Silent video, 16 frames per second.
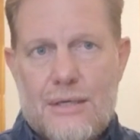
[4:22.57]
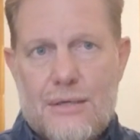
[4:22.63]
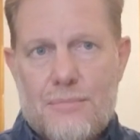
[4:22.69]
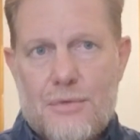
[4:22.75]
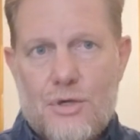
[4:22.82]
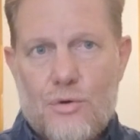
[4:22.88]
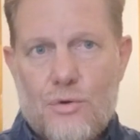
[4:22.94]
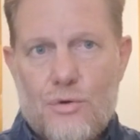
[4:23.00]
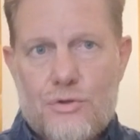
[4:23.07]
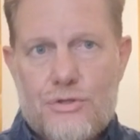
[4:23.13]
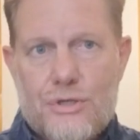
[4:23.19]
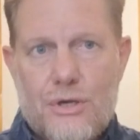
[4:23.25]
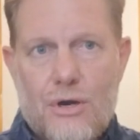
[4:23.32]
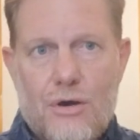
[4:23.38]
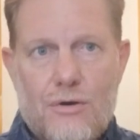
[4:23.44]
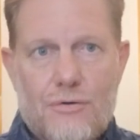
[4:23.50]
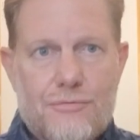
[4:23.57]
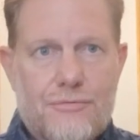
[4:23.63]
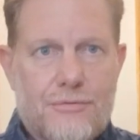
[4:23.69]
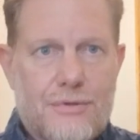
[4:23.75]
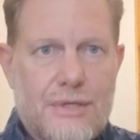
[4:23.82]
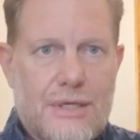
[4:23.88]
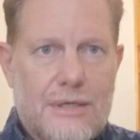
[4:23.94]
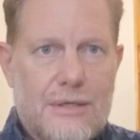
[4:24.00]
because of
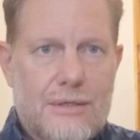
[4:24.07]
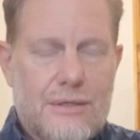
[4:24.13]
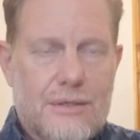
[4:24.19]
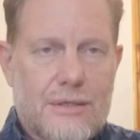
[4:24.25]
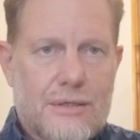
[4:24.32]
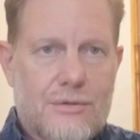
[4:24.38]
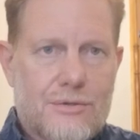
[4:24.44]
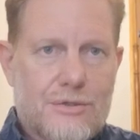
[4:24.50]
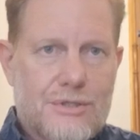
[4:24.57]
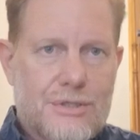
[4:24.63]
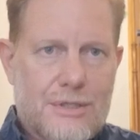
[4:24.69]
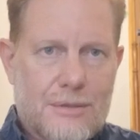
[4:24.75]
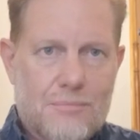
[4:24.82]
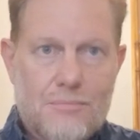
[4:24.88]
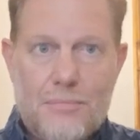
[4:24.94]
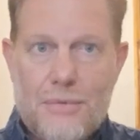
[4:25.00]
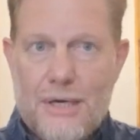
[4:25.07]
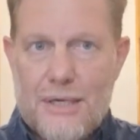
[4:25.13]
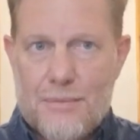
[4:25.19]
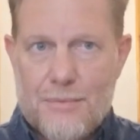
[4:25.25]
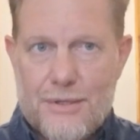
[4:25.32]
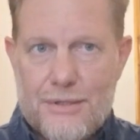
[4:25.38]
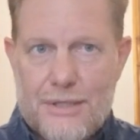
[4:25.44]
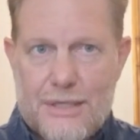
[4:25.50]
the Christian
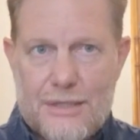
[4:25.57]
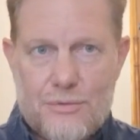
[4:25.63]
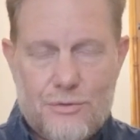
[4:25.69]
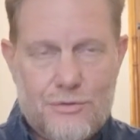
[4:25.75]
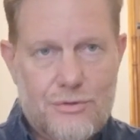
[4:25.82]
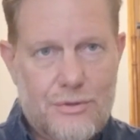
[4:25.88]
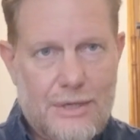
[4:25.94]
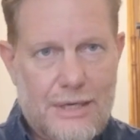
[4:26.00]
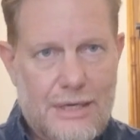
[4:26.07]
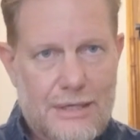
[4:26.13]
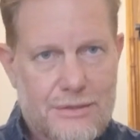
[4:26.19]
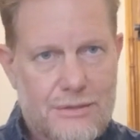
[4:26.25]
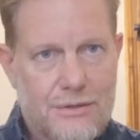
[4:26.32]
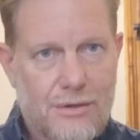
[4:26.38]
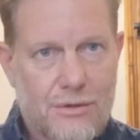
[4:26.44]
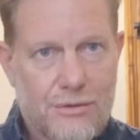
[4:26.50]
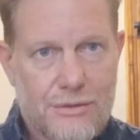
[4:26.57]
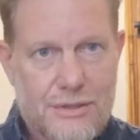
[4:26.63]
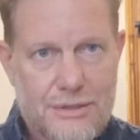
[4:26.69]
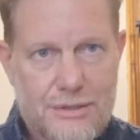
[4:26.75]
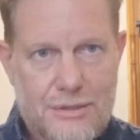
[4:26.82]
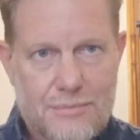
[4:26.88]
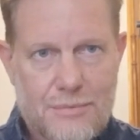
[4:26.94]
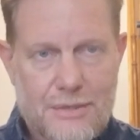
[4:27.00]
Bible that also has the Old
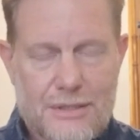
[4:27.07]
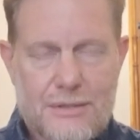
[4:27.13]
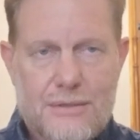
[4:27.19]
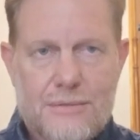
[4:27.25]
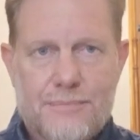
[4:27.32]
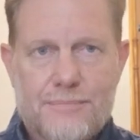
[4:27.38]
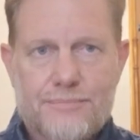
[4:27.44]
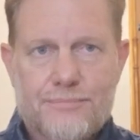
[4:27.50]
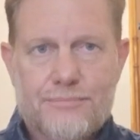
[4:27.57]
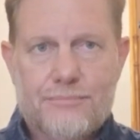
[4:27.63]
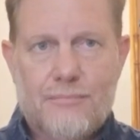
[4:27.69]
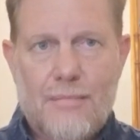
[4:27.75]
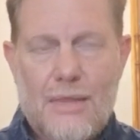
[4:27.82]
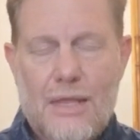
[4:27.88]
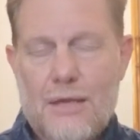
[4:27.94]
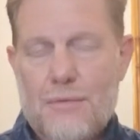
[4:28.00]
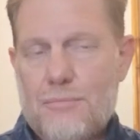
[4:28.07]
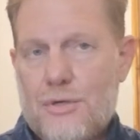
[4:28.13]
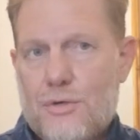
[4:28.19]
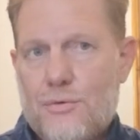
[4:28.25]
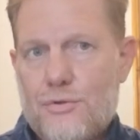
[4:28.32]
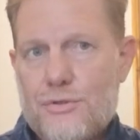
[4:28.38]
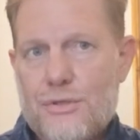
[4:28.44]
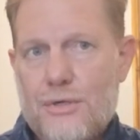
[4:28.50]
Testament and
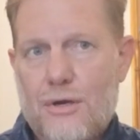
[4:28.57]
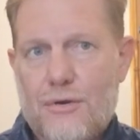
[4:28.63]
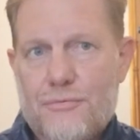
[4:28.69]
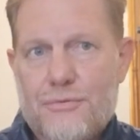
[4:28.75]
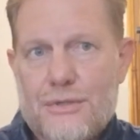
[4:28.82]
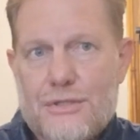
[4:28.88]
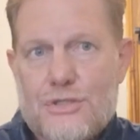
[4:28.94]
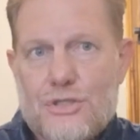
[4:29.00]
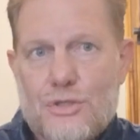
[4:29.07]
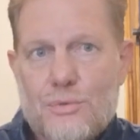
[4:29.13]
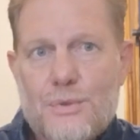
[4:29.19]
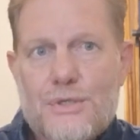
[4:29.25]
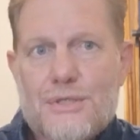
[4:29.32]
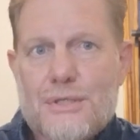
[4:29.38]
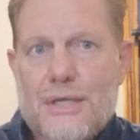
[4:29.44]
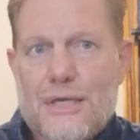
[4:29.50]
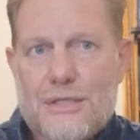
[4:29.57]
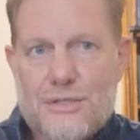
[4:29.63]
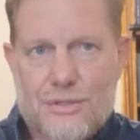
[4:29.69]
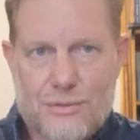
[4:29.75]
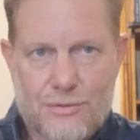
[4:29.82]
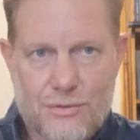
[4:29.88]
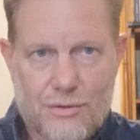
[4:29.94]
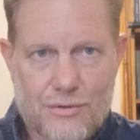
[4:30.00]
because of the Jewish
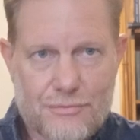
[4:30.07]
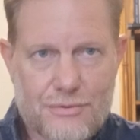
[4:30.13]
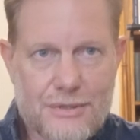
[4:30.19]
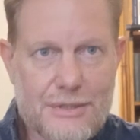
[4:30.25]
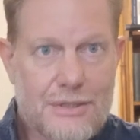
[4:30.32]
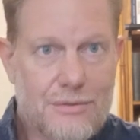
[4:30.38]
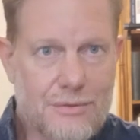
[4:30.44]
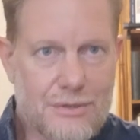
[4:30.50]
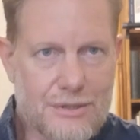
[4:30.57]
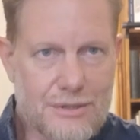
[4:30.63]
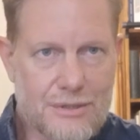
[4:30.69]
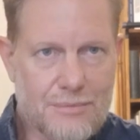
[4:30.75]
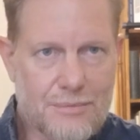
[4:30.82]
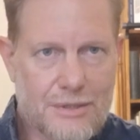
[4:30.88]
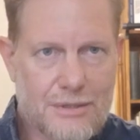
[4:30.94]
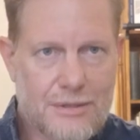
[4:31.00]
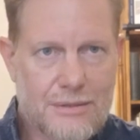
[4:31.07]
nature of the New Testament.